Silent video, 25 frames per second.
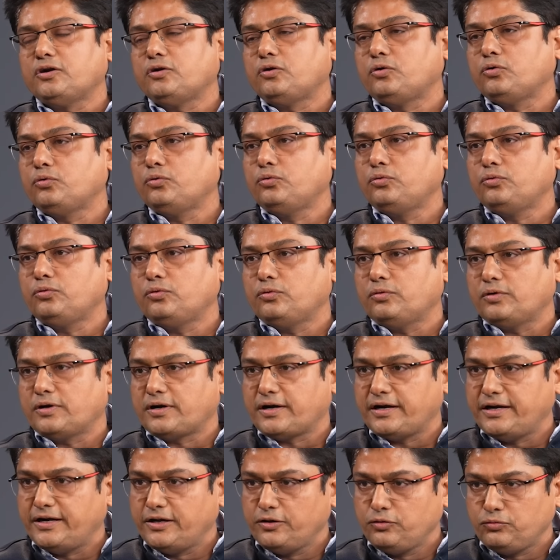to
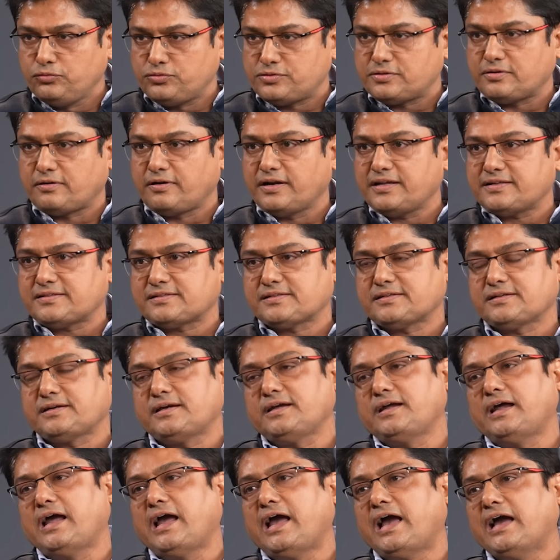reduce risk
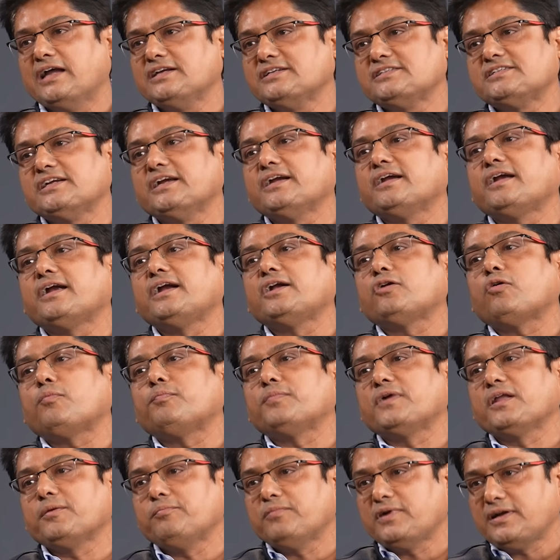and generate
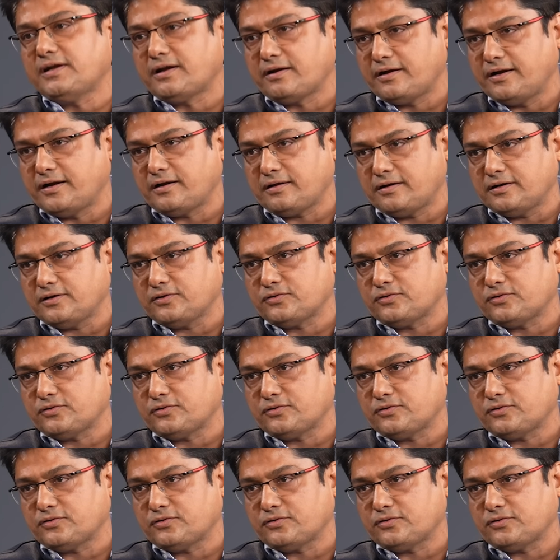optimal return.